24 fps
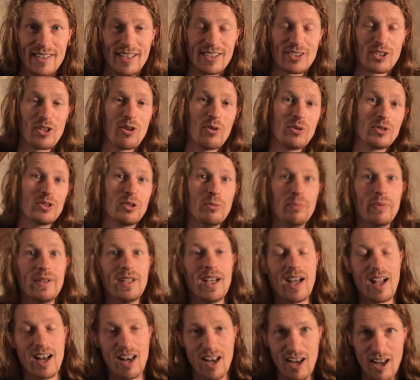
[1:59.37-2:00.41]
There's going to be
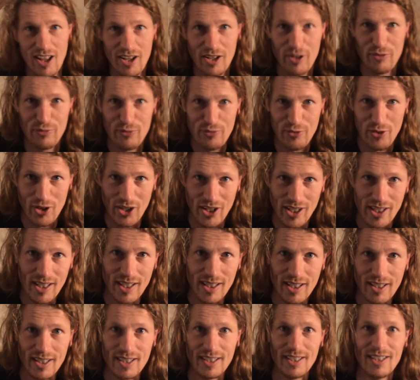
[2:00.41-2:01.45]
a lot of fun
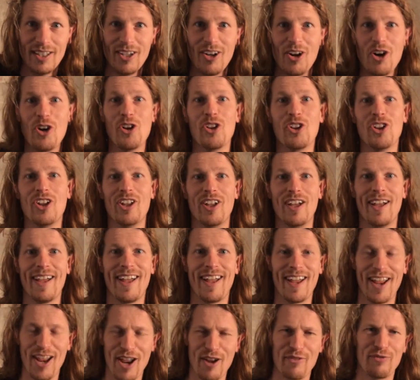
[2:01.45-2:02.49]
on
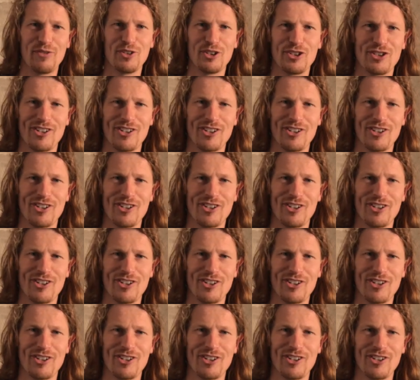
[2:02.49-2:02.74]
every